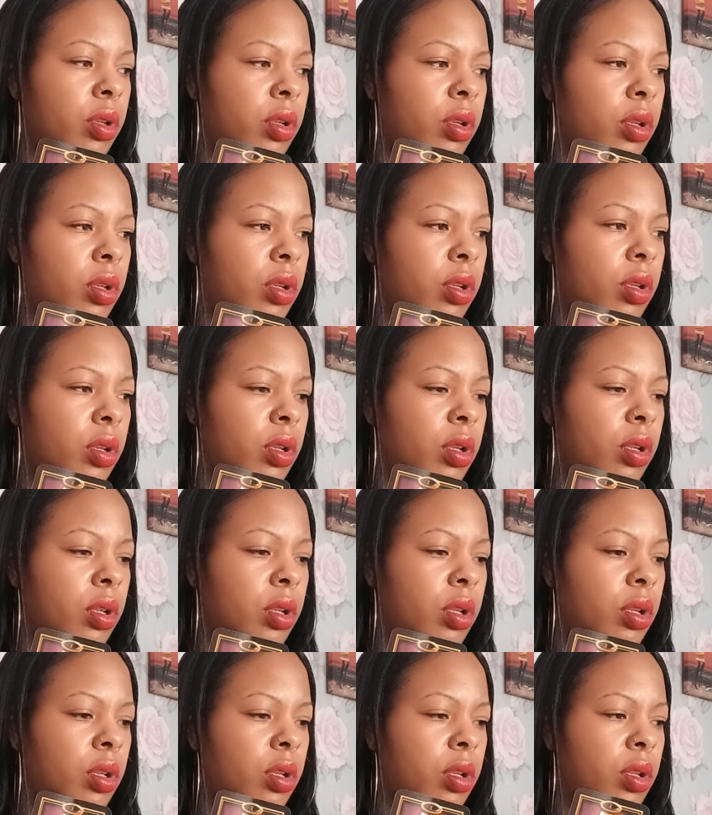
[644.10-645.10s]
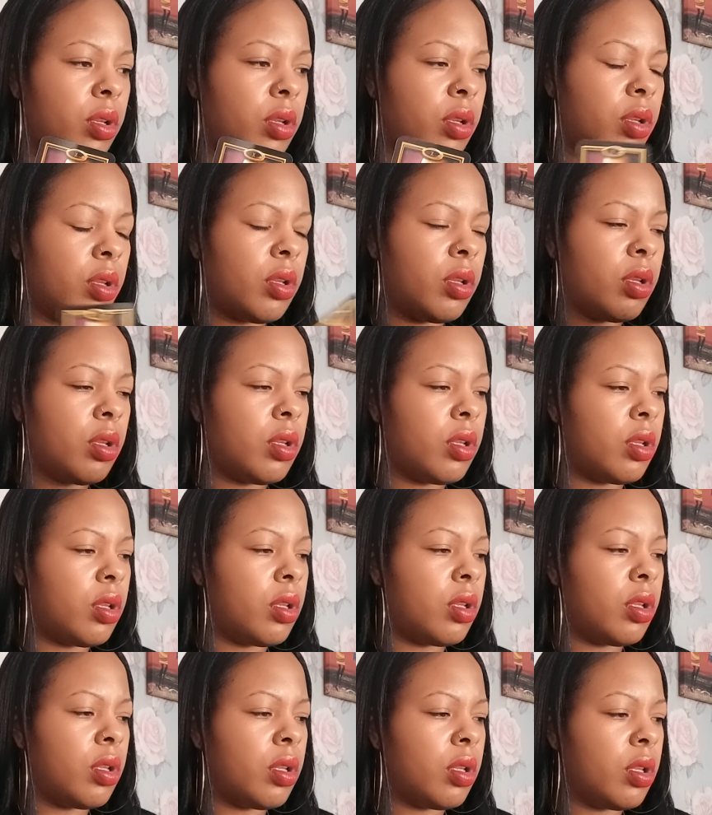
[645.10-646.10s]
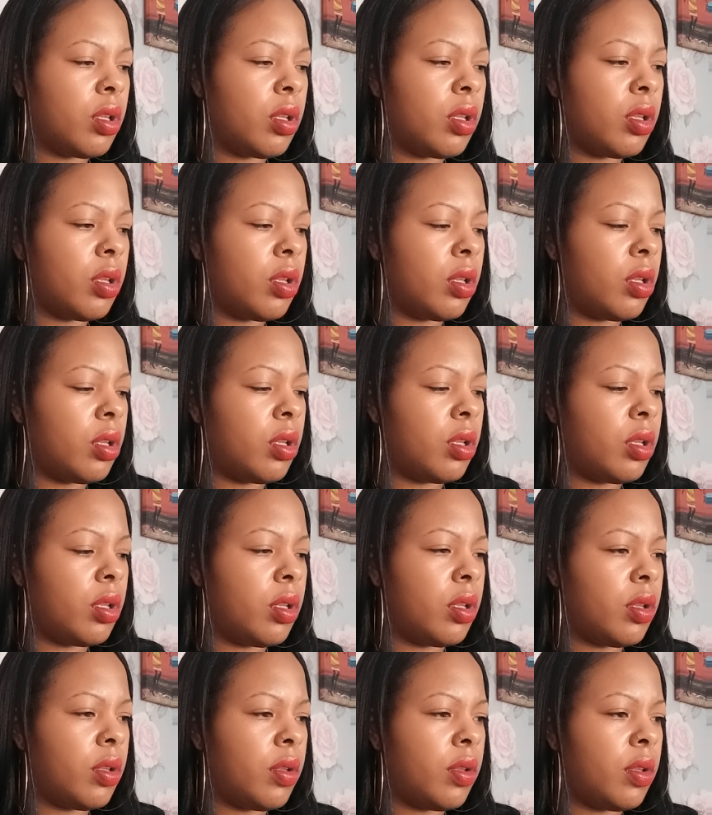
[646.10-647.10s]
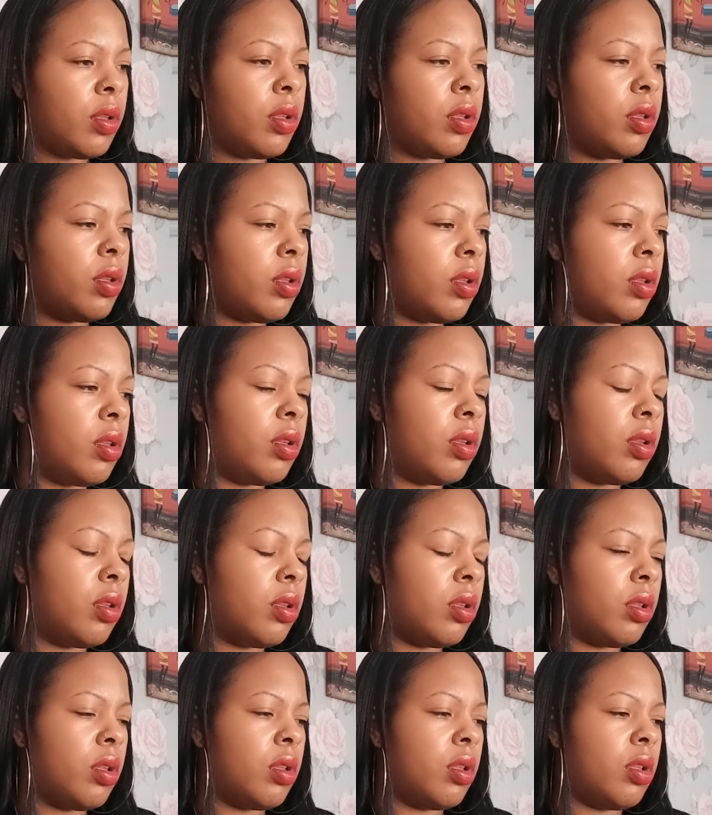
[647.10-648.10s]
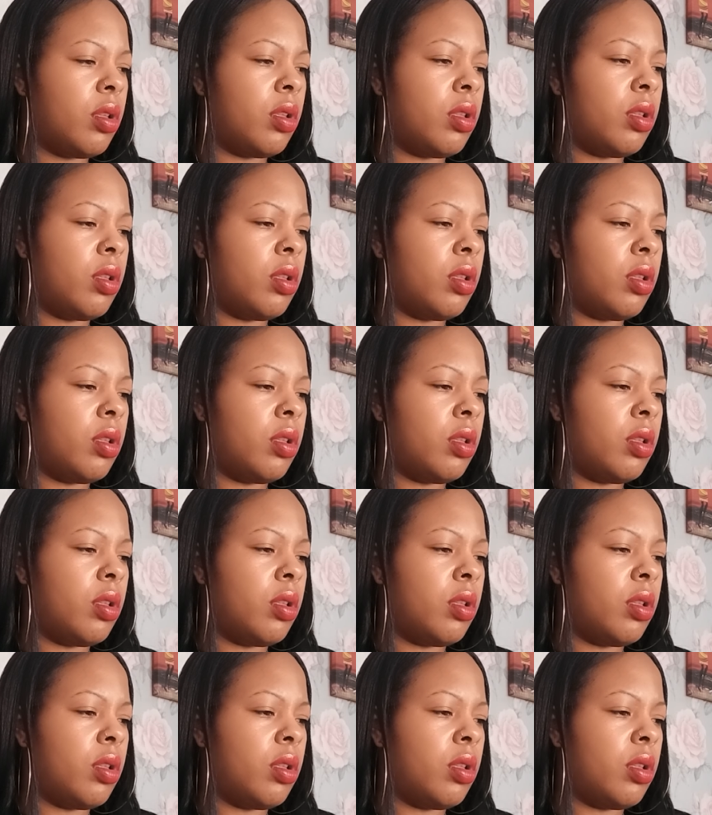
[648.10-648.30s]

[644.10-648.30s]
No one is speaking in this clip.